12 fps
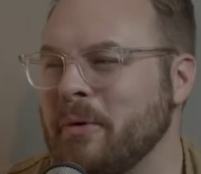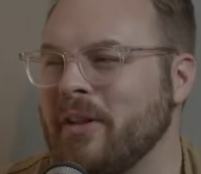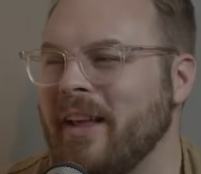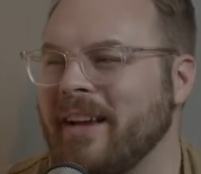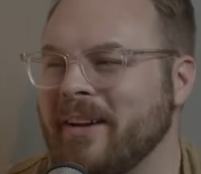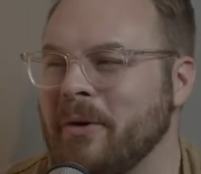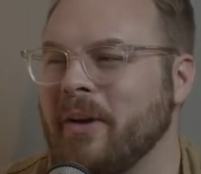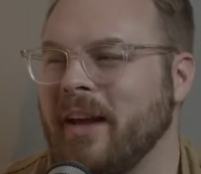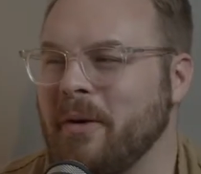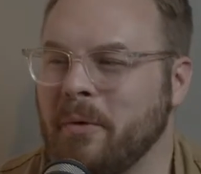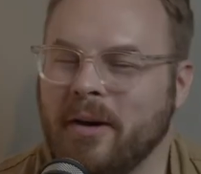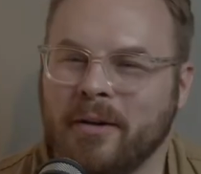we're like, okay,
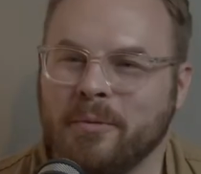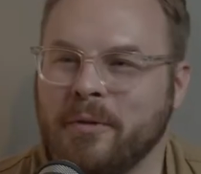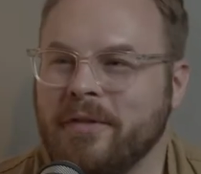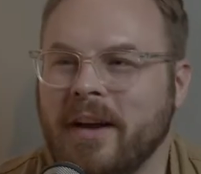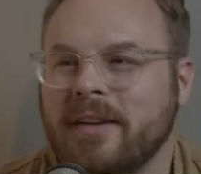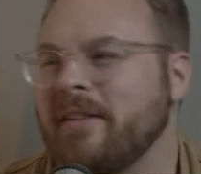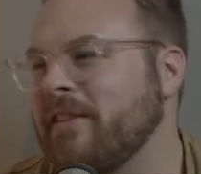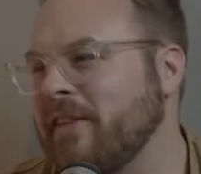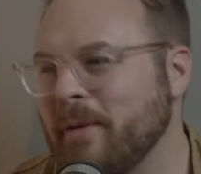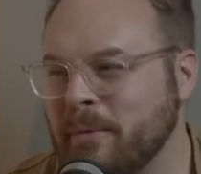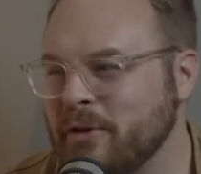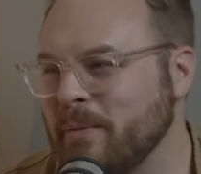yeah. well, we've got a
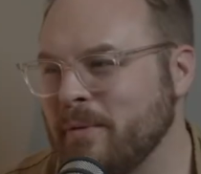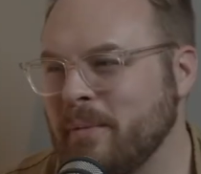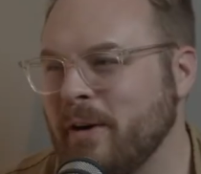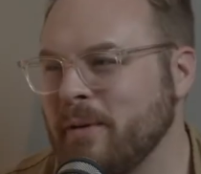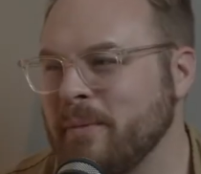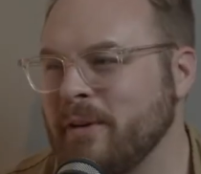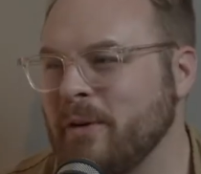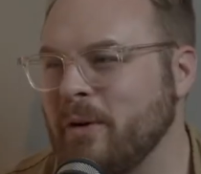discipleship department,